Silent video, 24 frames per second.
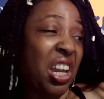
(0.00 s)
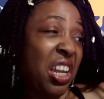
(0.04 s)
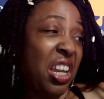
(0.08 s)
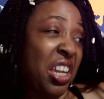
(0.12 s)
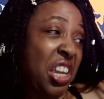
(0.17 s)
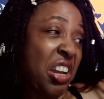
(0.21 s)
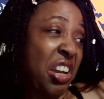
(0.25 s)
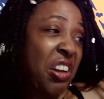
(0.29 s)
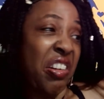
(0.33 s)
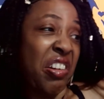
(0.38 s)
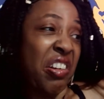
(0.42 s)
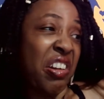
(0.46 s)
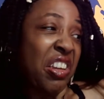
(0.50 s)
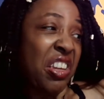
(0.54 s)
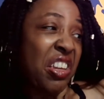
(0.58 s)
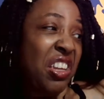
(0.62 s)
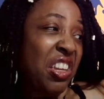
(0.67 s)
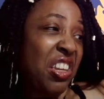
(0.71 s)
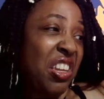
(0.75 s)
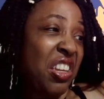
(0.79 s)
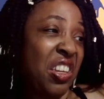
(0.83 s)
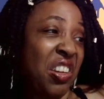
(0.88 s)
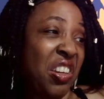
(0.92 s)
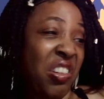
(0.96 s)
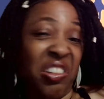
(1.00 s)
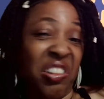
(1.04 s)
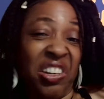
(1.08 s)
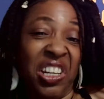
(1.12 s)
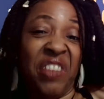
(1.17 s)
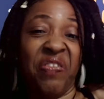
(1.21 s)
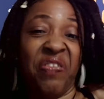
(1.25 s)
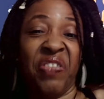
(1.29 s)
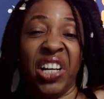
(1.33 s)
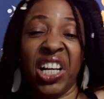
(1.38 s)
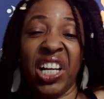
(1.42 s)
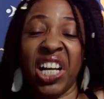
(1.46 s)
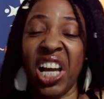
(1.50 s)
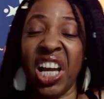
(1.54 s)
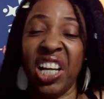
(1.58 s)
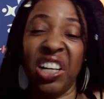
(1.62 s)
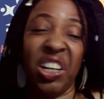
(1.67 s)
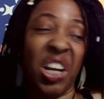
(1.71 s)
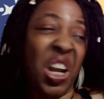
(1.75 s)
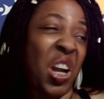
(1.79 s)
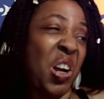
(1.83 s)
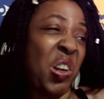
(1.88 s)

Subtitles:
you're a different color.